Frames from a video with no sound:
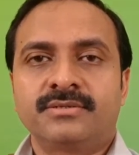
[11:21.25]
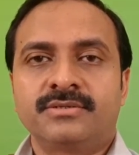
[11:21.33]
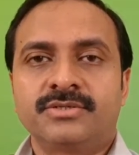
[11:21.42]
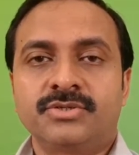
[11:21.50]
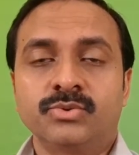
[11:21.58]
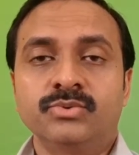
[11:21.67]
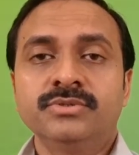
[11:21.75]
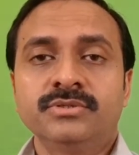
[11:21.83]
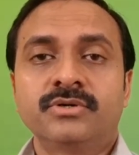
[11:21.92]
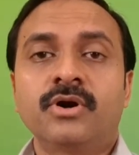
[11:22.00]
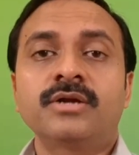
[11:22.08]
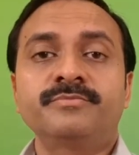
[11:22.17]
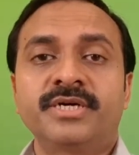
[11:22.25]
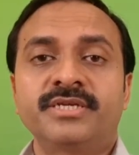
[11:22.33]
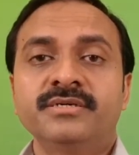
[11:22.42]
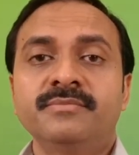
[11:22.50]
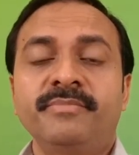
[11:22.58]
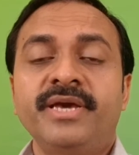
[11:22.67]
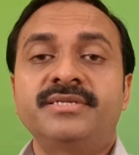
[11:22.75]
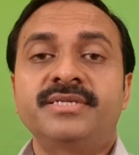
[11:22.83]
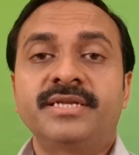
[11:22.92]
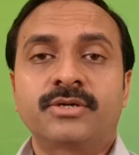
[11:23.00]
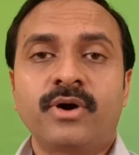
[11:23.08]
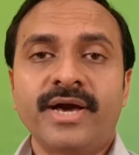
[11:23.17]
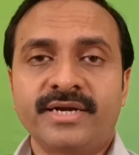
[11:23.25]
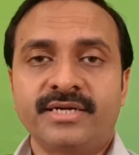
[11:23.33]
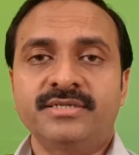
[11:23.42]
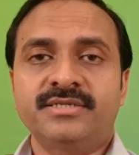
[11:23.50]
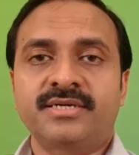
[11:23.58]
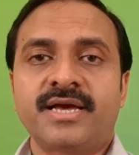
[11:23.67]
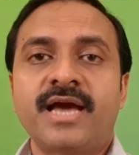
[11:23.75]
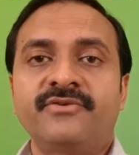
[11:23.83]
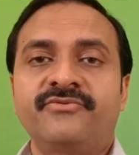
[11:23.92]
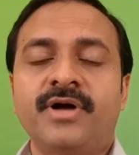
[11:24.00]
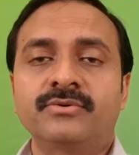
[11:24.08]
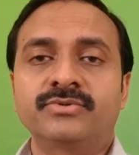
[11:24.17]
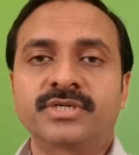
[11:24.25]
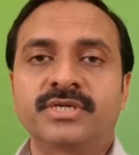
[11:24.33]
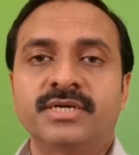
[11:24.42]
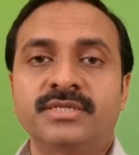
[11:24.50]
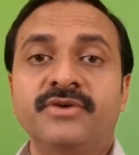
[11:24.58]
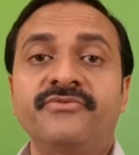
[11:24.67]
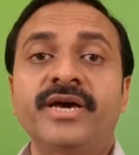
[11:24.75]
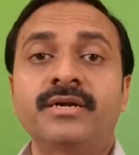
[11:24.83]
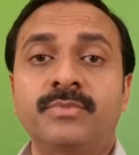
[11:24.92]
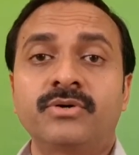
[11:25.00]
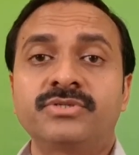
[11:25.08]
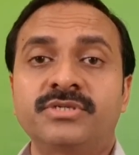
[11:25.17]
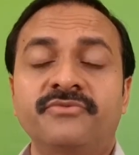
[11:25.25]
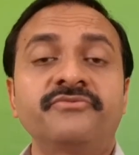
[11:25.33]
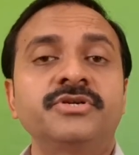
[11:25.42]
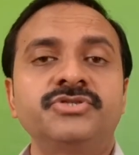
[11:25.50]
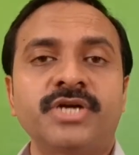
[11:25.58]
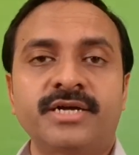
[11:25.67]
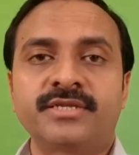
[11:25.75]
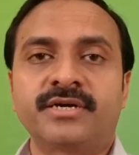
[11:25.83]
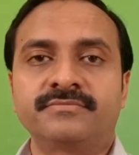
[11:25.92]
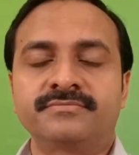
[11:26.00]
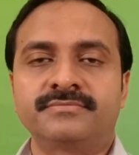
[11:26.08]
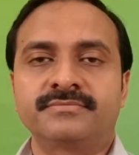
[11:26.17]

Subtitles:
Soon, godmother makes inquiries and found the whereabouts of Shanta.